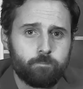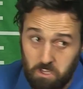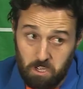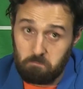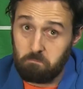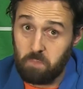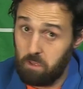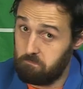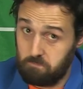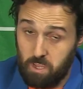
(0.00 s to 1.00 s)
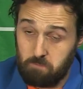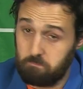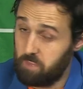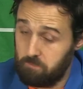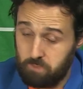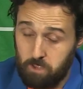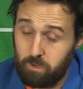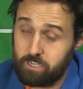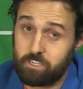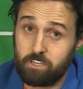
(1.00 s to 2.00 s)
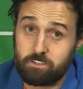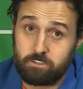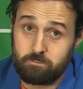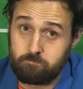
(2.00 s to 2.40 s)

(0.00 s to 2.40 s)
Yeah, that makes sense.